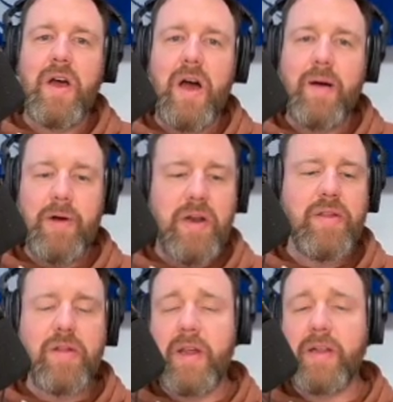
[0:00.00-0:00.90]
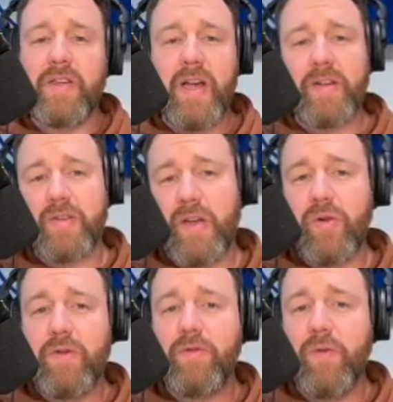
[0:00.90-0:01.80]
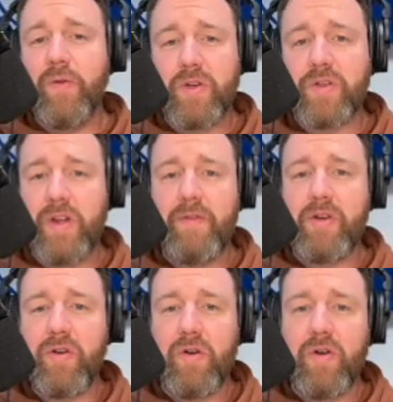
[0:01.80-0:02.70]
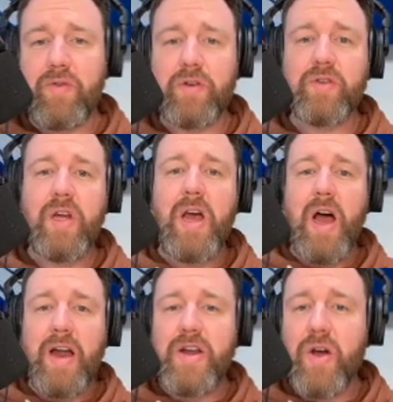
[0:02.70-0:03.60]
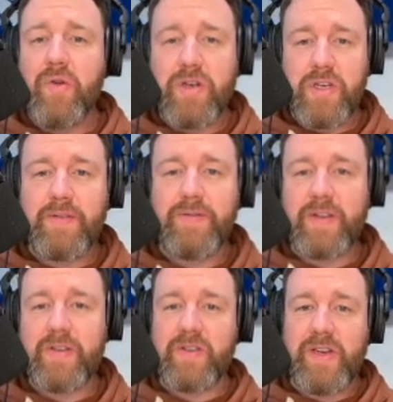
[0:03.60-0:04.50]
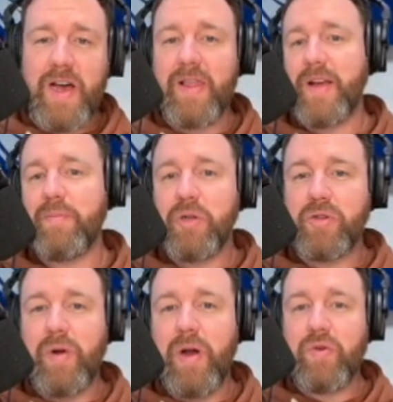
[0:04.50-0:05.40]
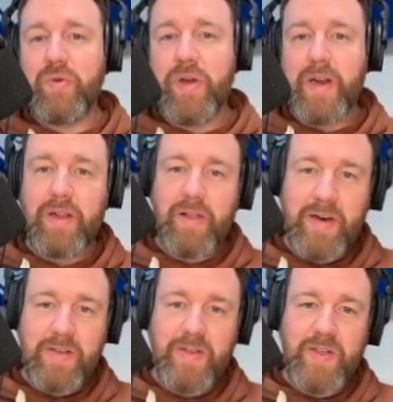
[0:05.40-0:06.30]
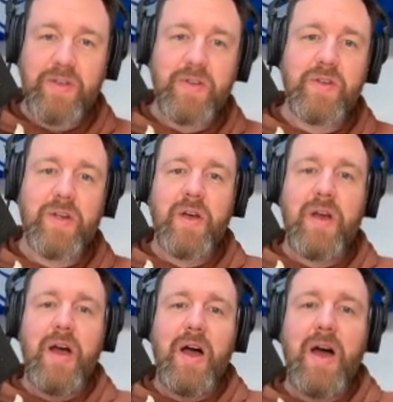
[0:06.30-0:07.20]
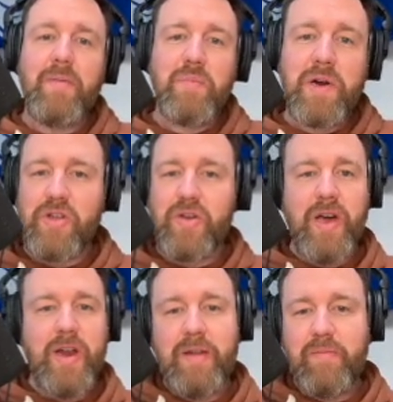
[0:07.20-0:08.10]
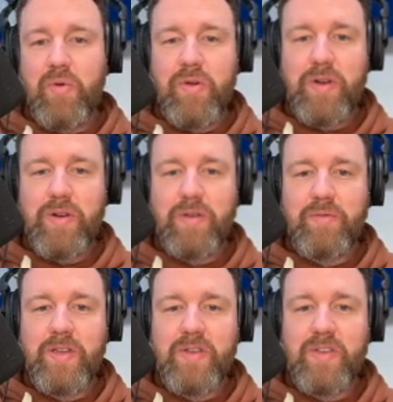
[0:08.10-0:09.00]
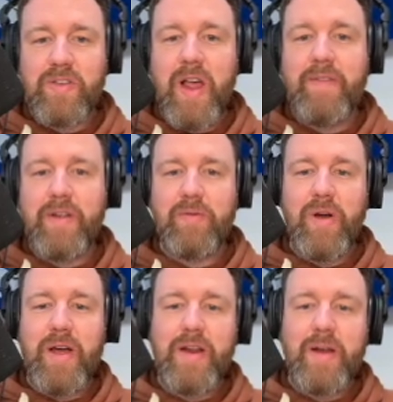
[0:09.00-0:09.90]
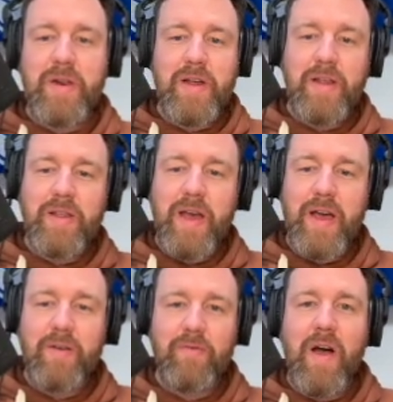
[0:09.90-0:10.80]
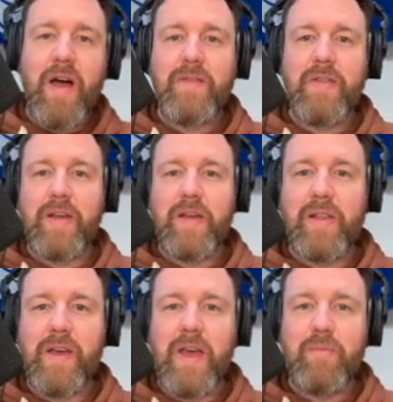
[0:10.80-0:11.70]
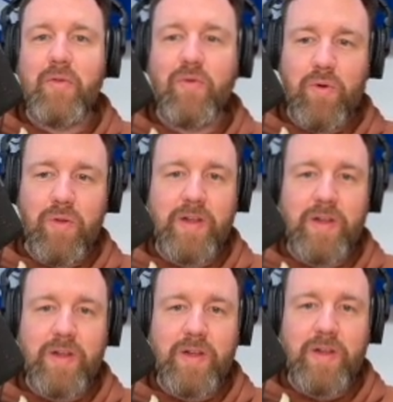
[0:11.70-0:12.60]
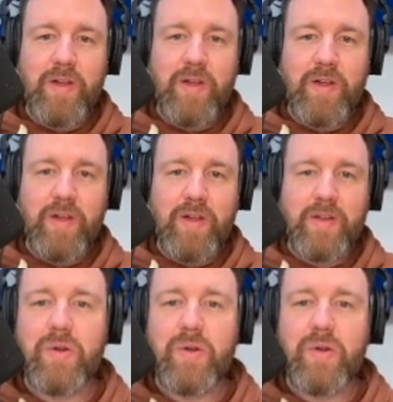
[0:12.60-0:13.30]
Another thing, Zach, is they only force 7 turnovers. I know the defense is not like built around creating a lot of steals, but you got to get more than 7, right? I mean, I think they had 5 in the game before this, as we'll get into.